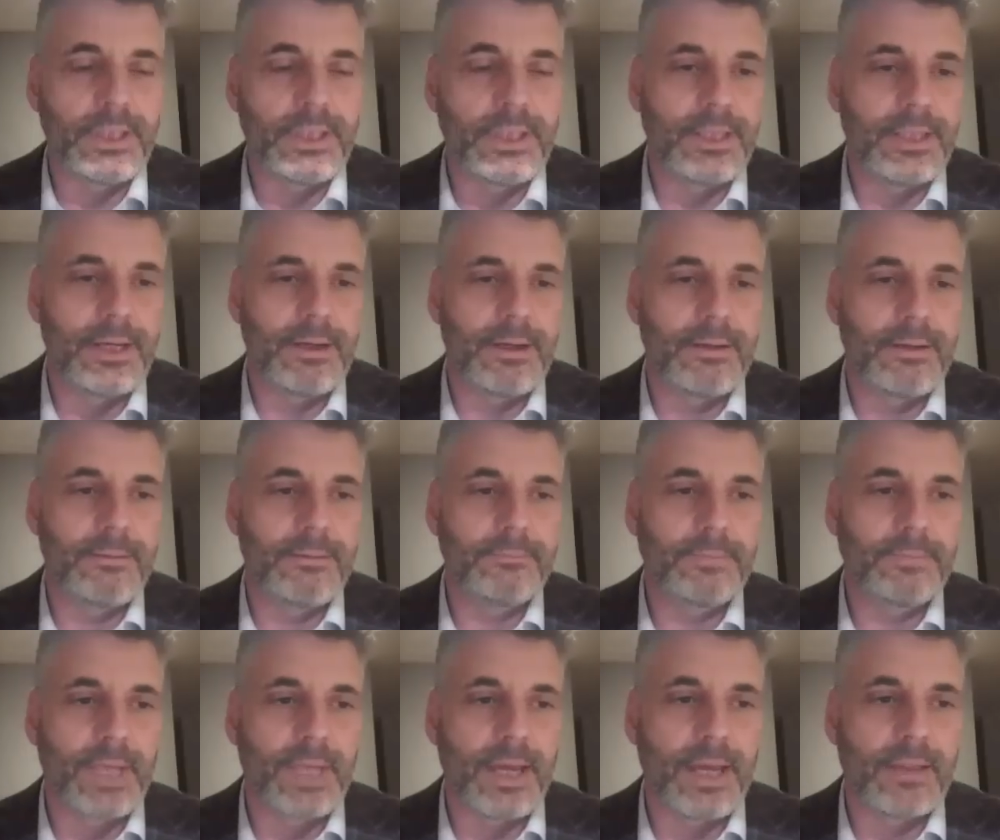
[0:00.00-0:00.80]
in the
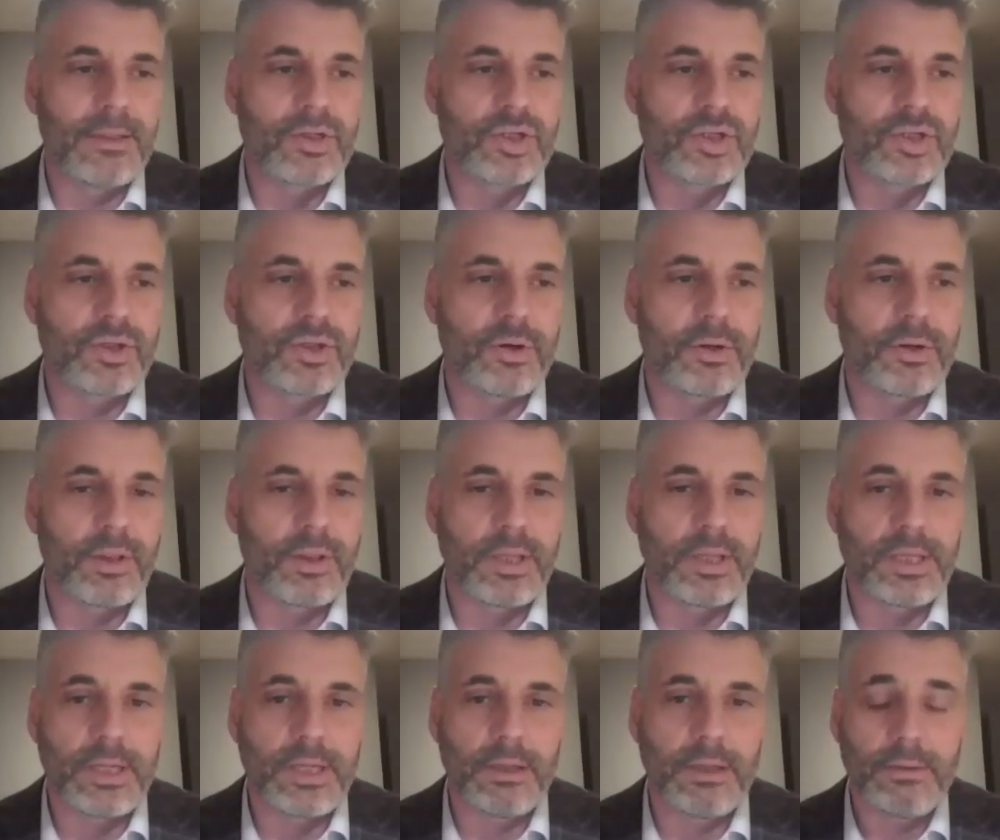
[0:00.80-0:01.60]
at the start
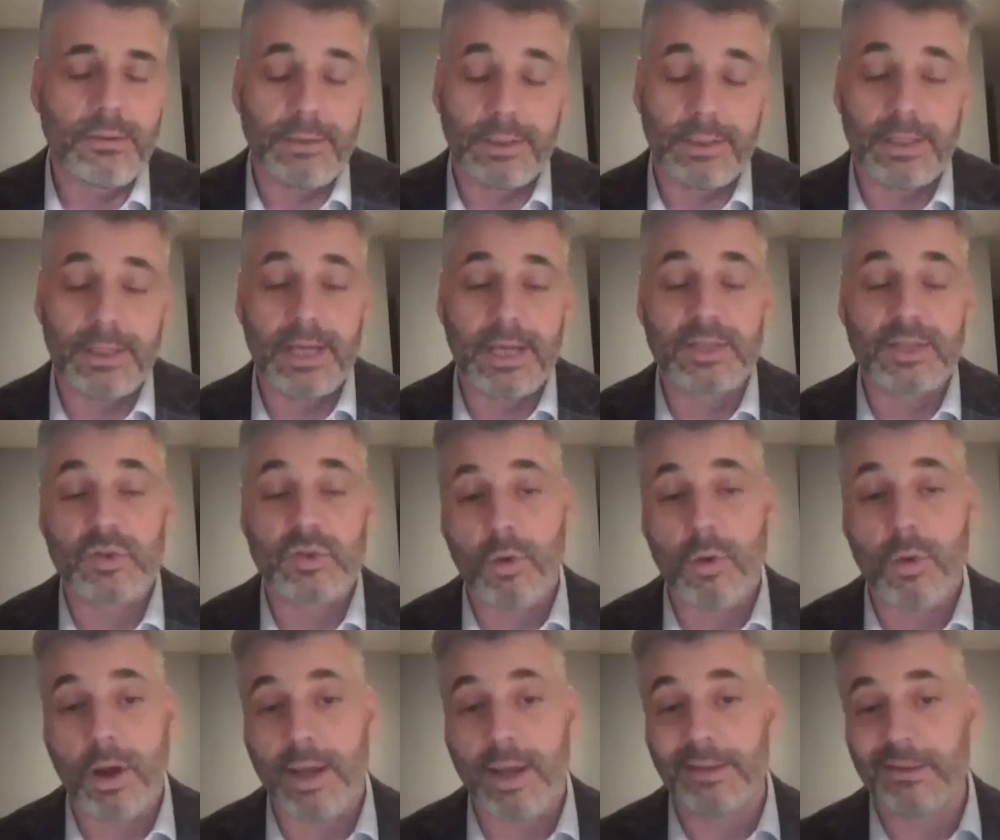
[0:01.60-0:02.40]
of the year, and
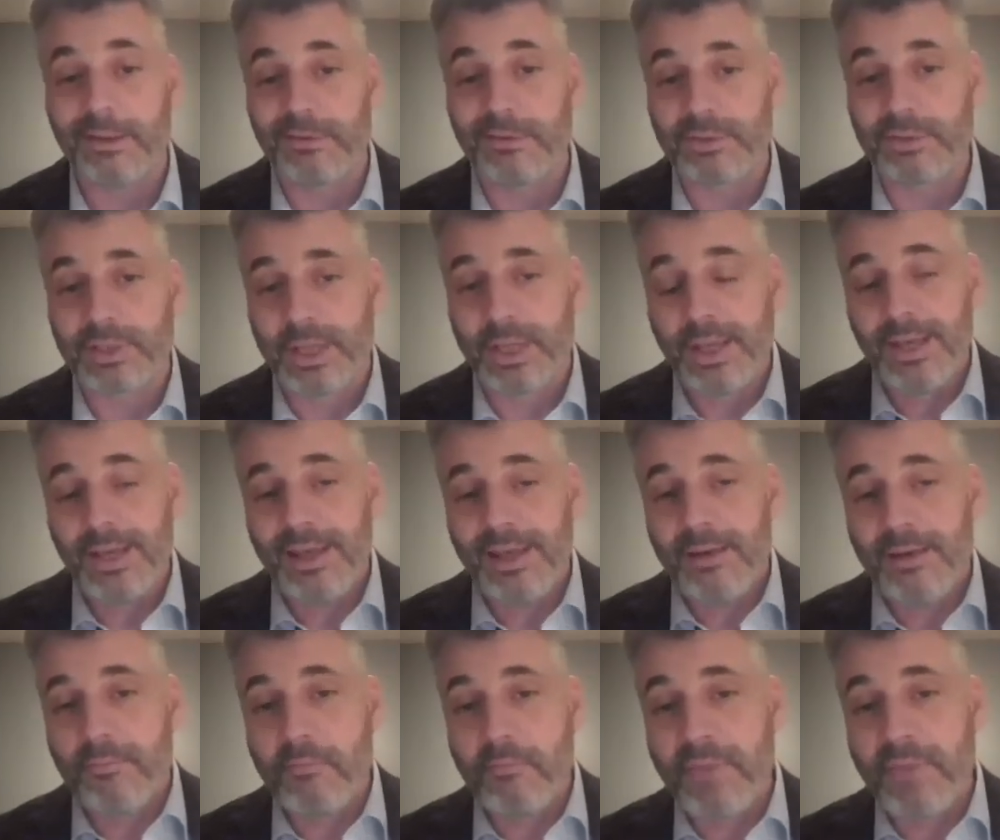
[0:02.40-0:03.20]
that's why those
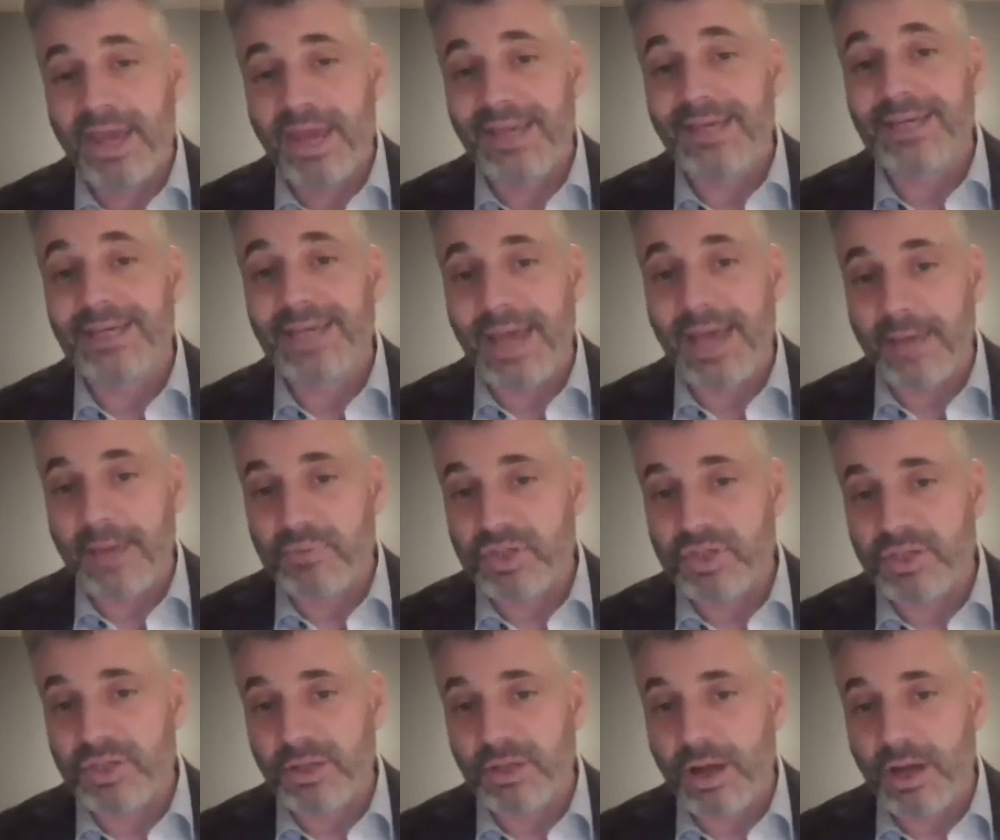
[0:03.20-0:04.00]
mega
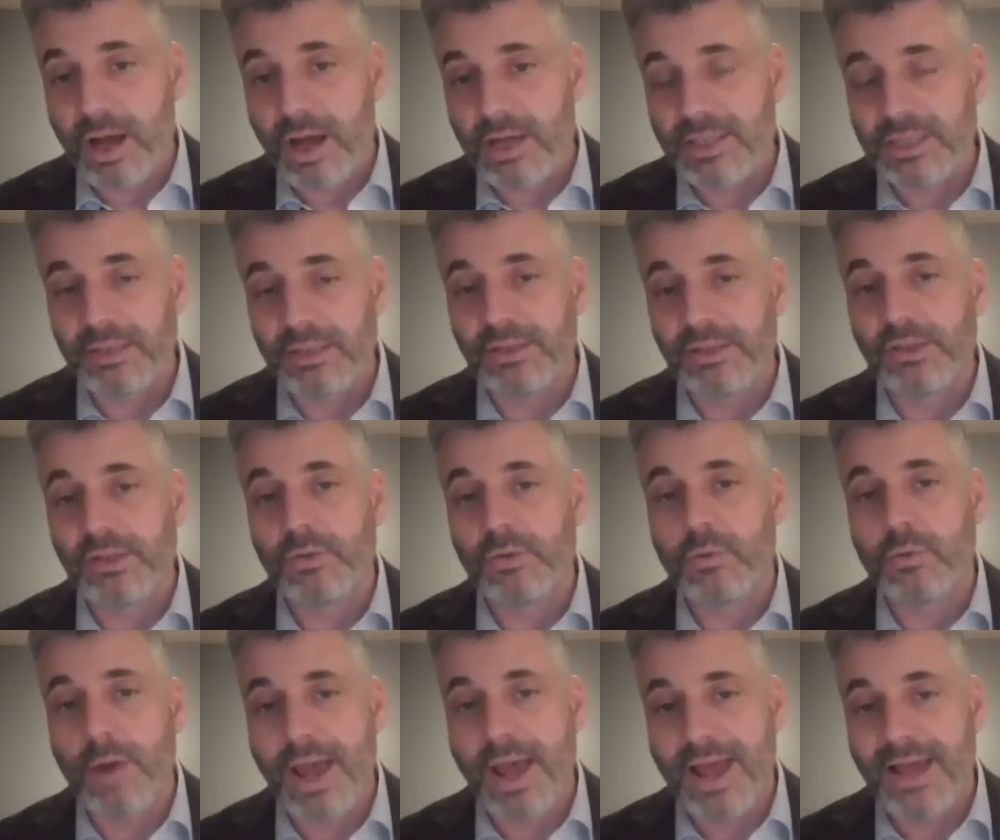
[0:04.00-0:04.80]
cap stocks in
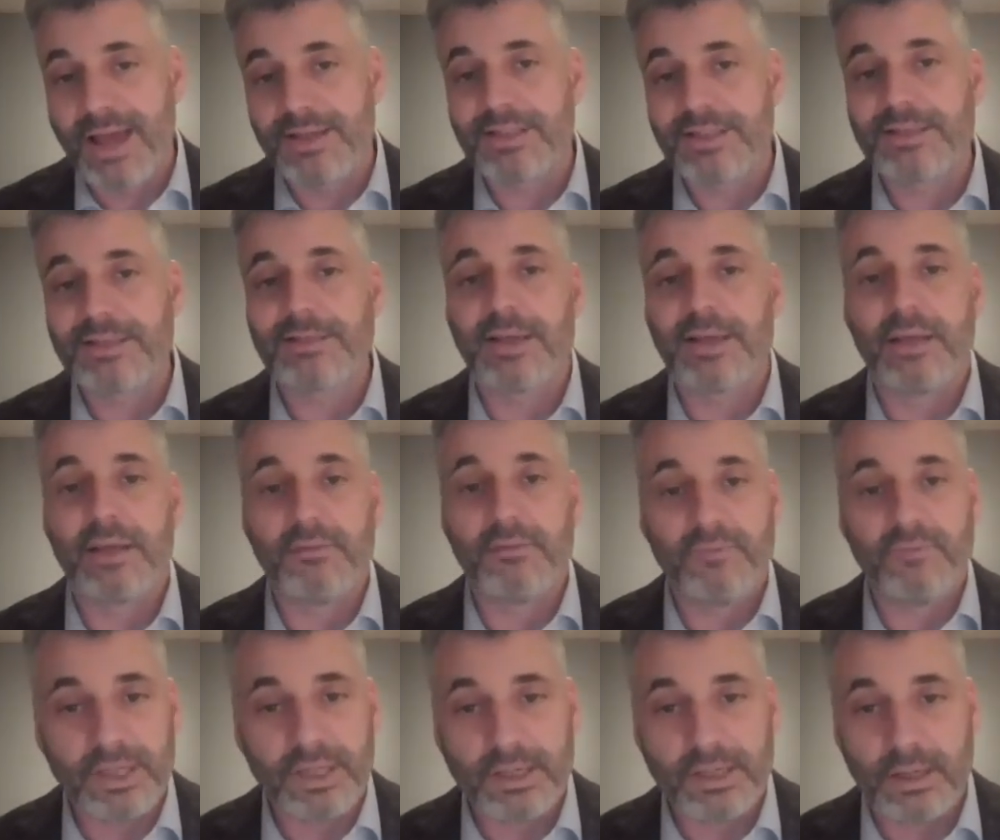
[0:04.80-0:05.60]
the U.S.,
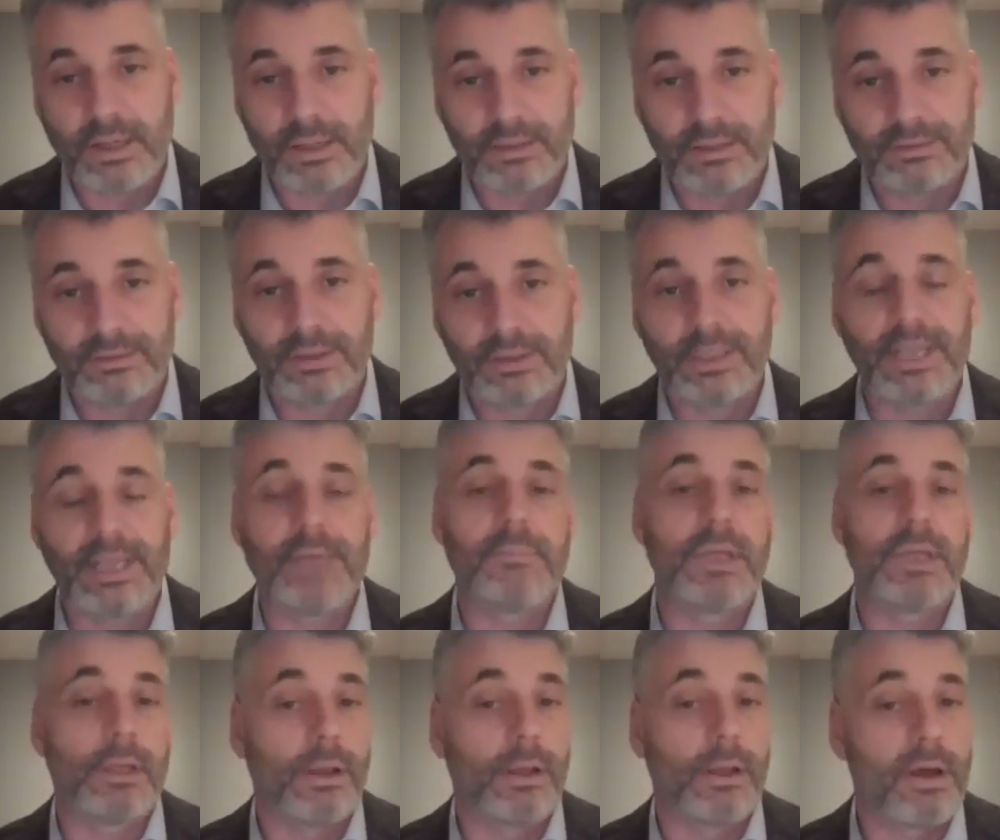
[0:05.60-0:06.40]
Nvidia, not to
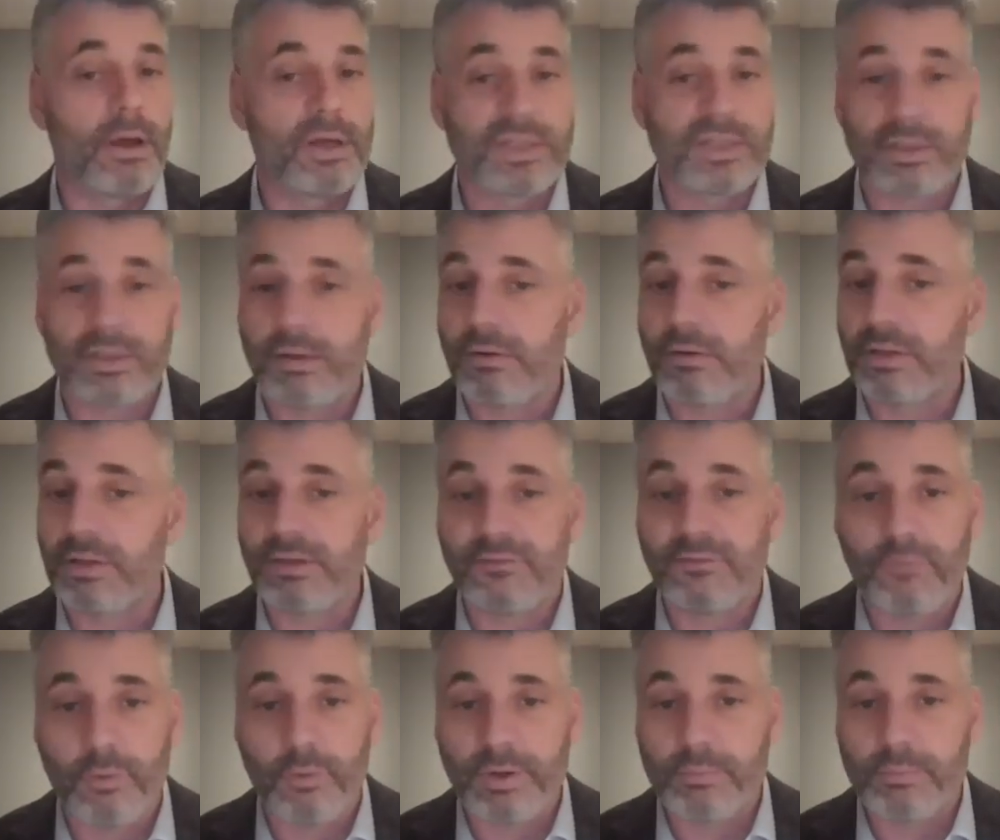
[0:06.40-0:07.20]
name it, lost nearly